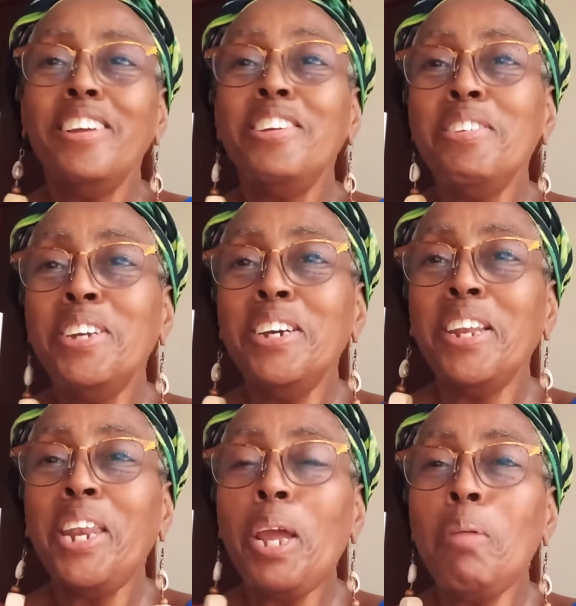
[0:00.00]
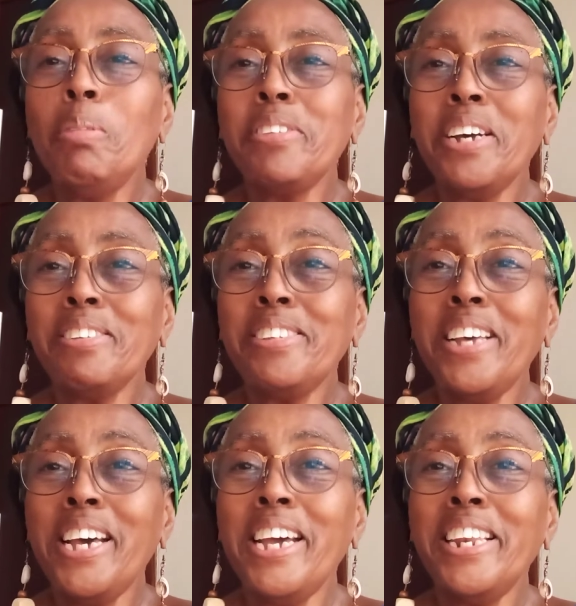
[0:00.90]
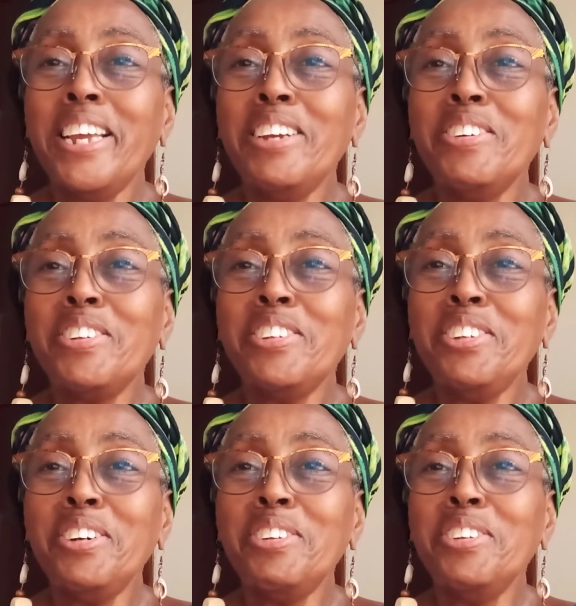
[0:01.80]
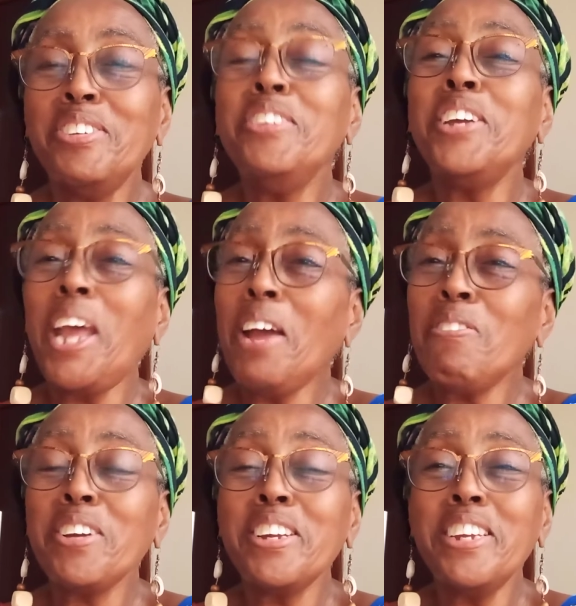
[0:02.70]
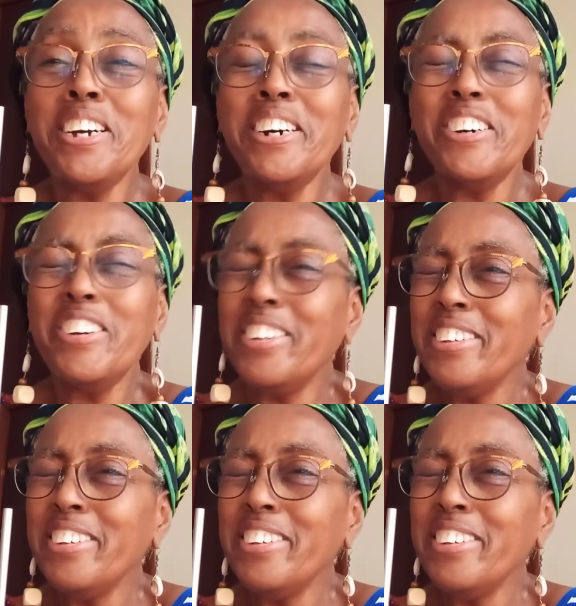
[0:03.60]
You hear neighbors outside, they go to show you. You're in Africa, y'all.